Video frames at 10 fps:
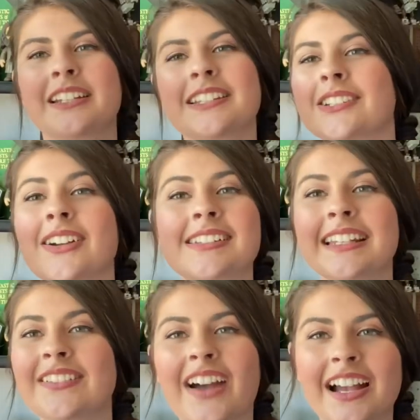start City
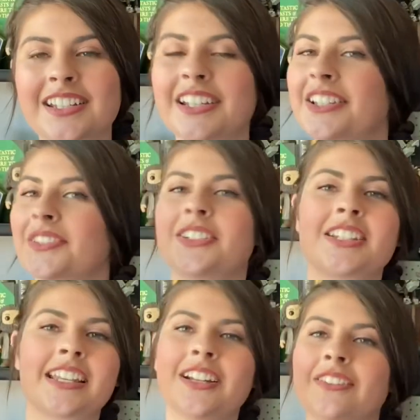of Ashes. We're
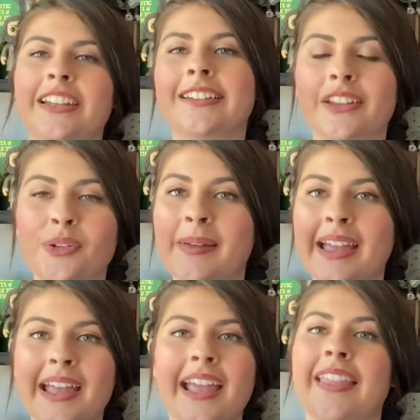just gonna read a little
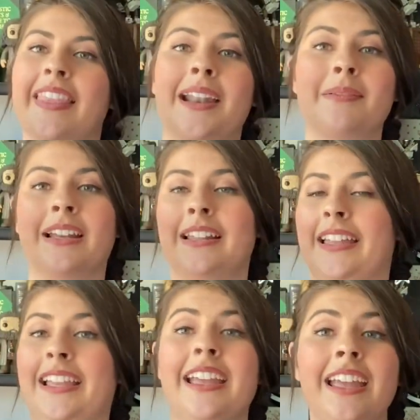bit and then I'm gonna
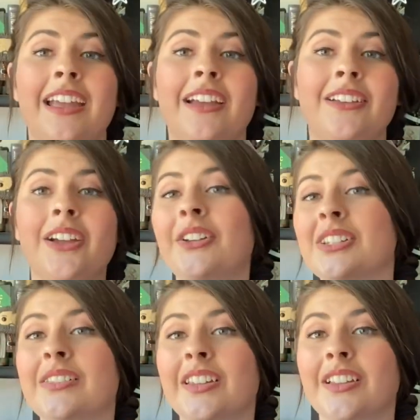like go do
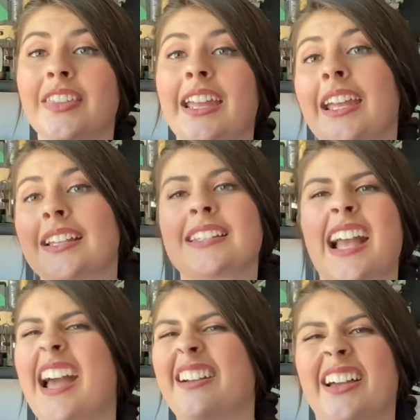some other things.
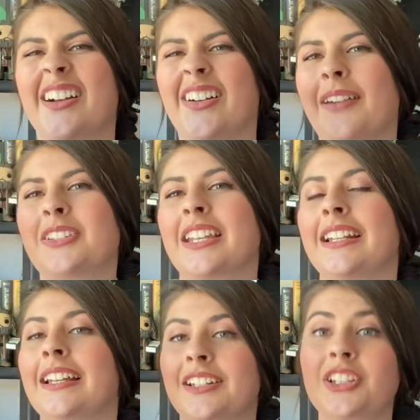I don't know. I'm just
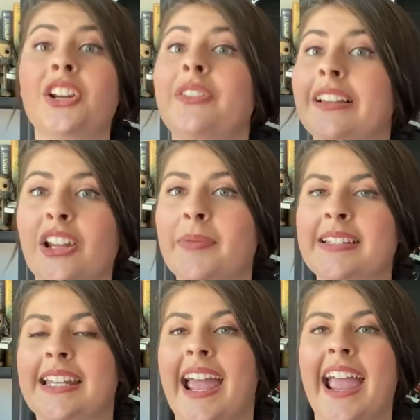gonna read a little bit
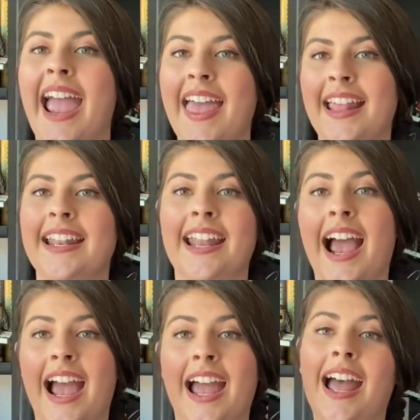today, and
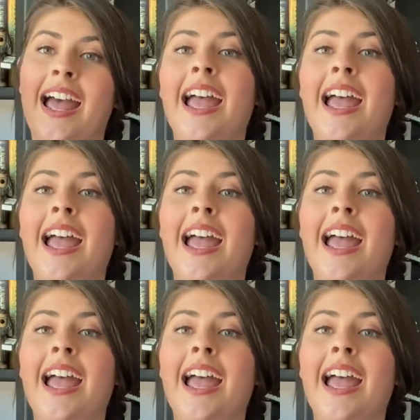I